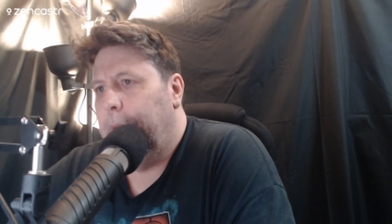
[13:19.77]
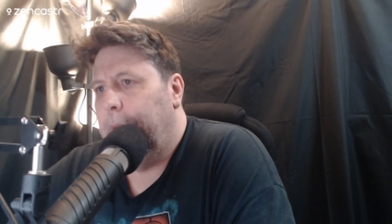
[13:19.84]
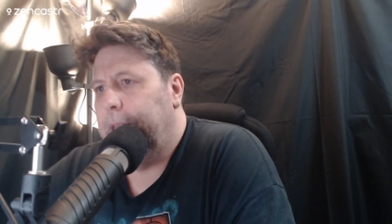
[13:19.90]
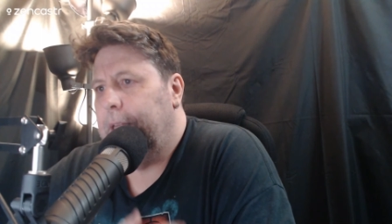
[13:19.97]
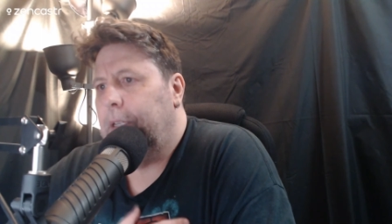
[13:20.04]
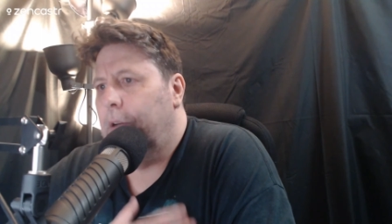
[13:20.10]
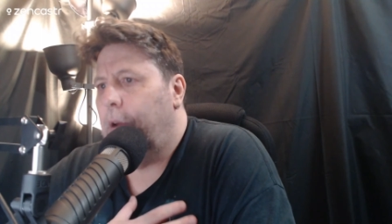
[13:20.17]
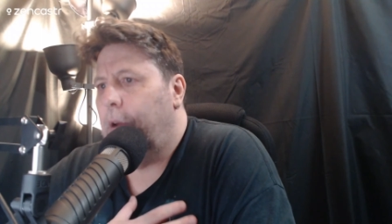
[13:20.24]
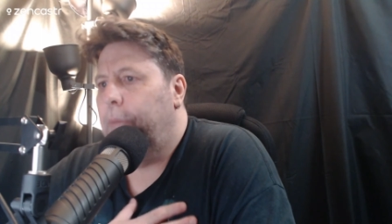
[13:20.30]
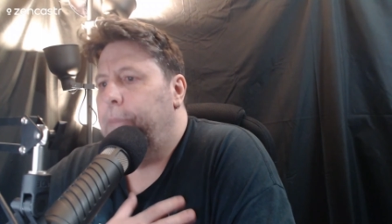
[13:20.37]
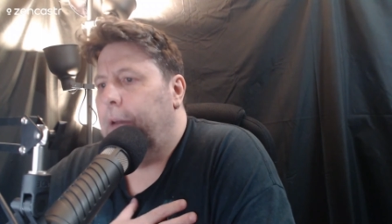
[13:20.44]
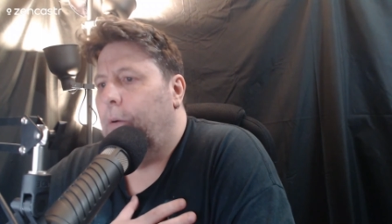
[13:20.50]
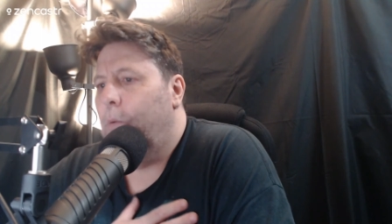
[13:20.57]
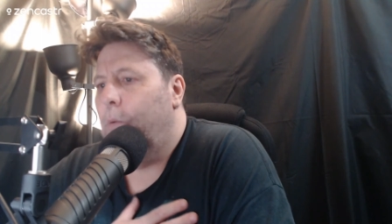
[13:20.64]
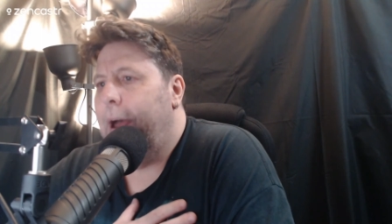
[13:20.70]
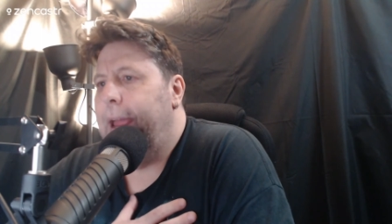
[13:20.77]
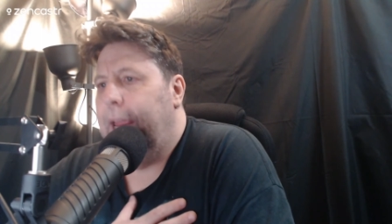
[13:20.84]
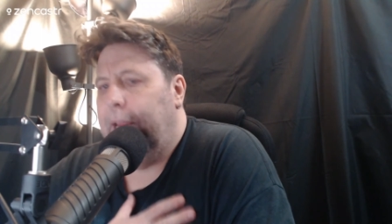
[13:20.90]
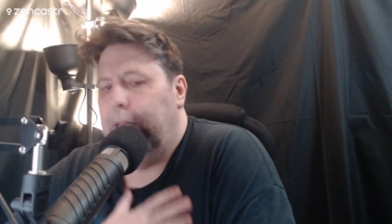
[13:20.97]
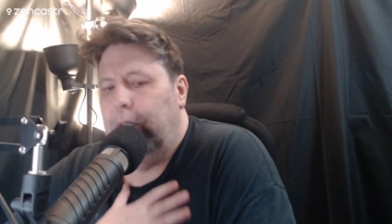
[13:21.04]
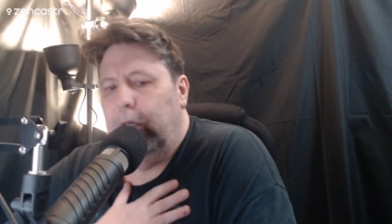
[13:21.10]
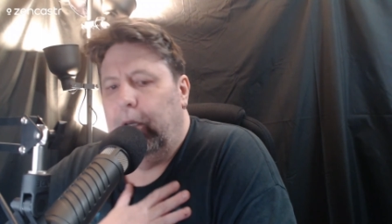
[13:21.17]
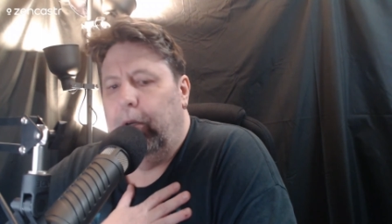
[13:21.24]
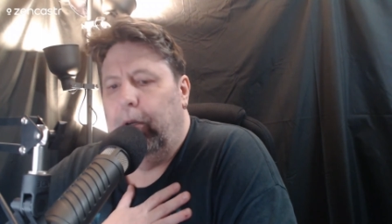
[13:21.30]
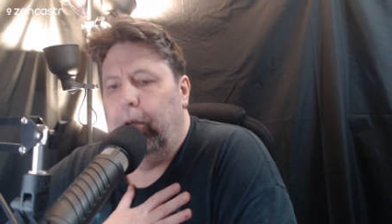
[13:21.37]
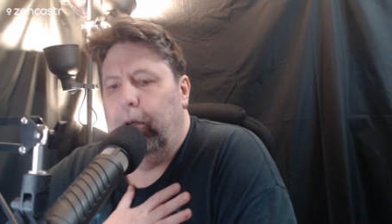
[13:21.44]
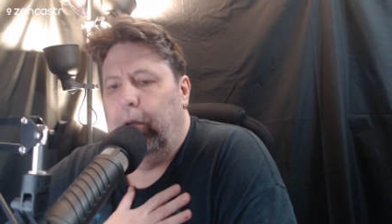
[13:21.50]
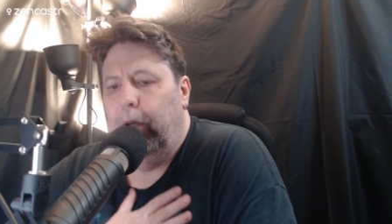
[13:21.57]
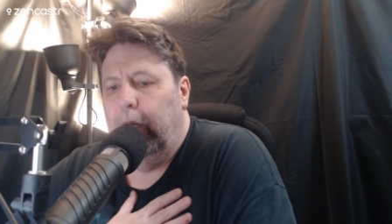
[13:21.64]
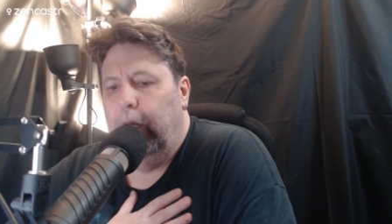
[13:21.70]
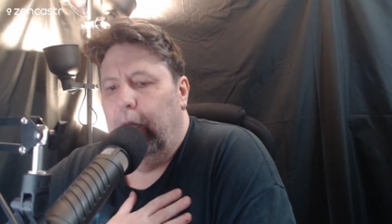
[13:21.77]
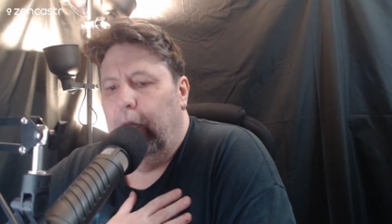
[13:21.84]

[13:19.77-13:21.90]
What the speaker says: But there's no better way to